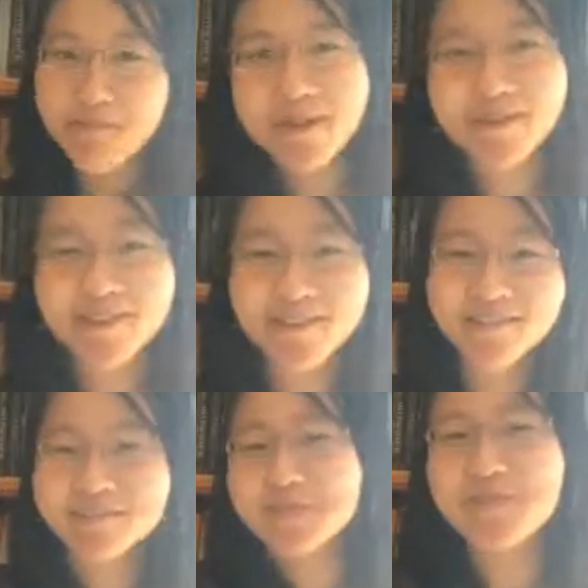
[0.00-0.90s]
American
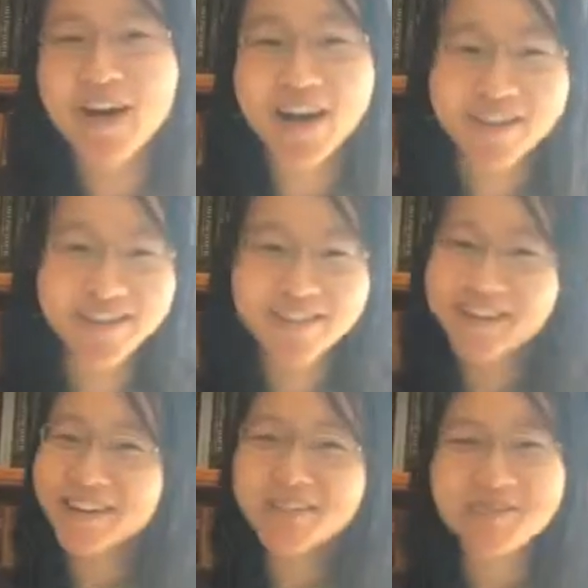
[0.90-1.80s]
girl's body.
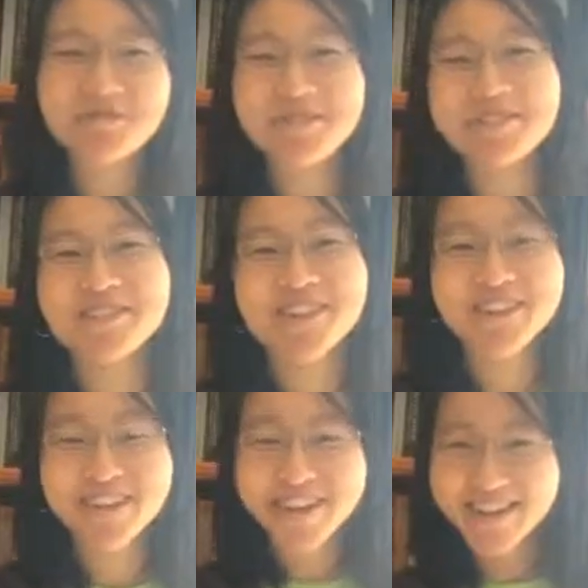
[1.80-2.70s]
Like, I just really
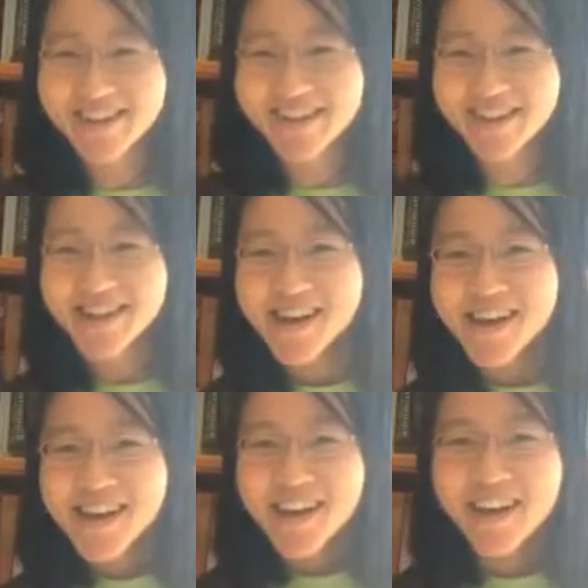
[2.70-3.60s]
like that idea.
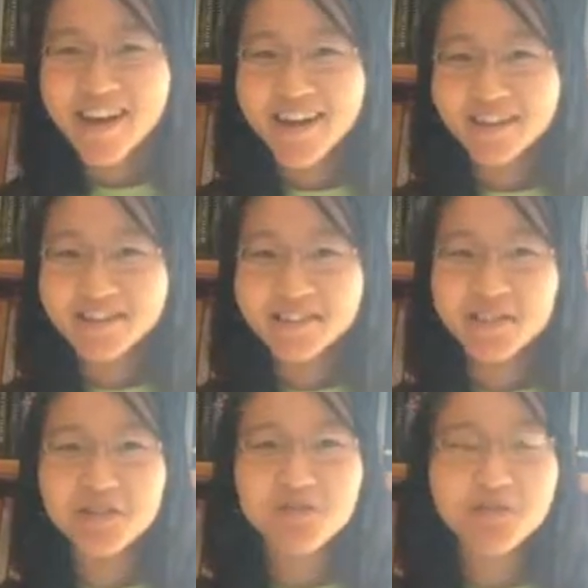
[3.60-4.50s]
And
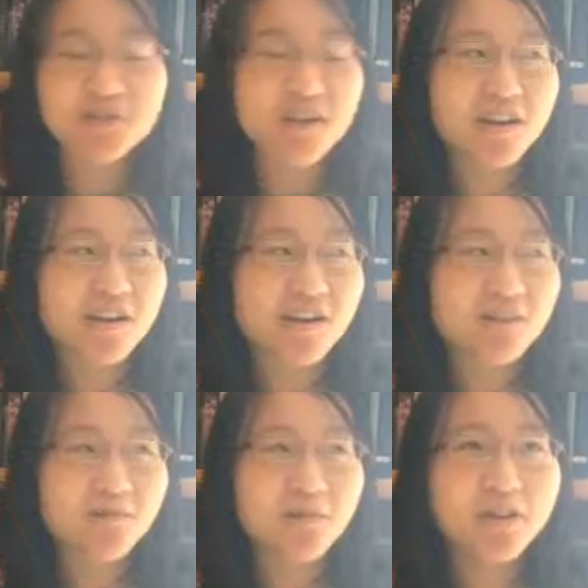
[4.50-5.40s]
she was
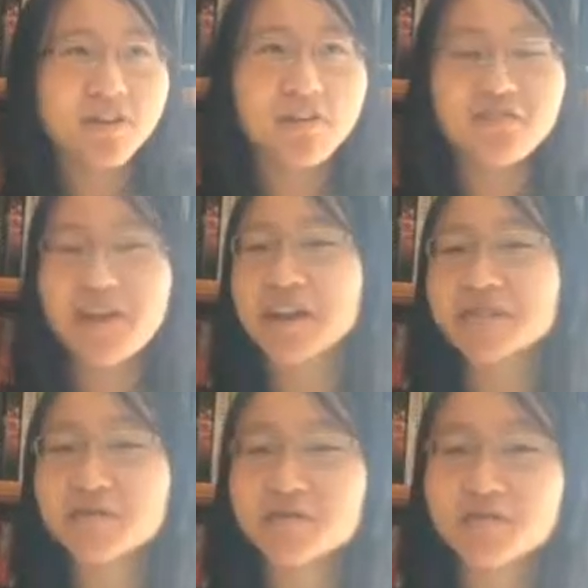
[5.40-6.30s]
one of
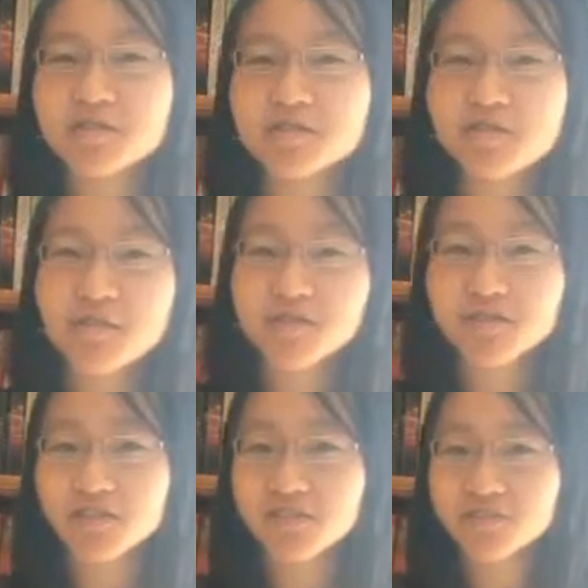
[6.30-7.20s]
Hazel's
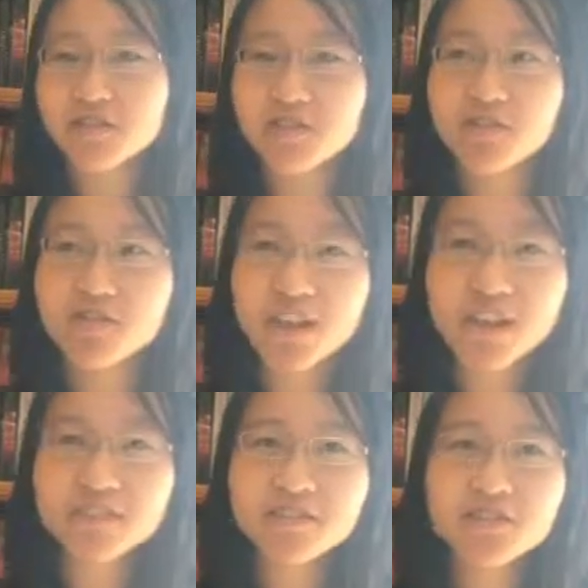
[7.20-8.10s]
closest
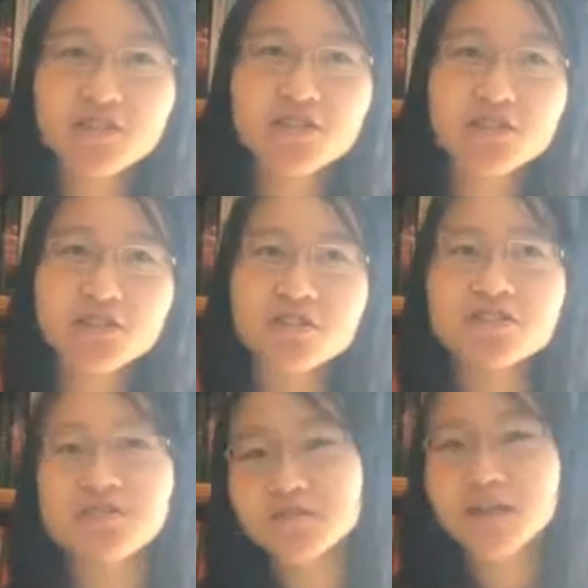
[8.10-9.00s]
girlfriends who she could
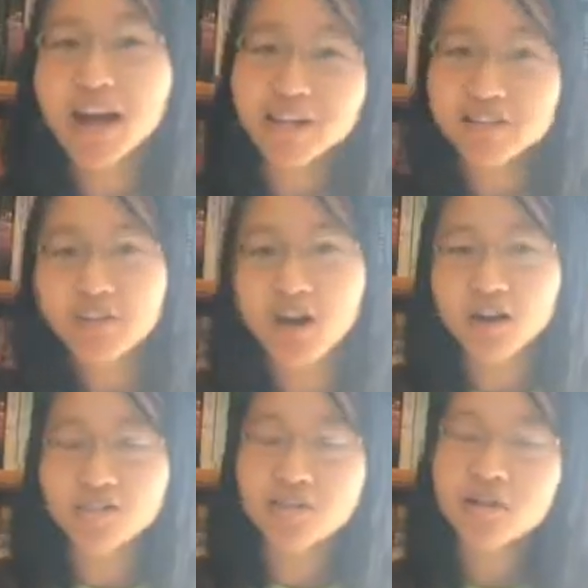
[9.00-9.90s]
still kind of
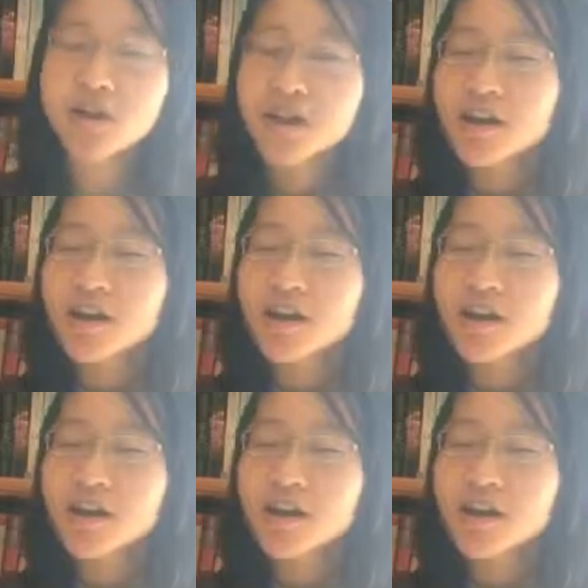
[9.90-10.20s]
talk to.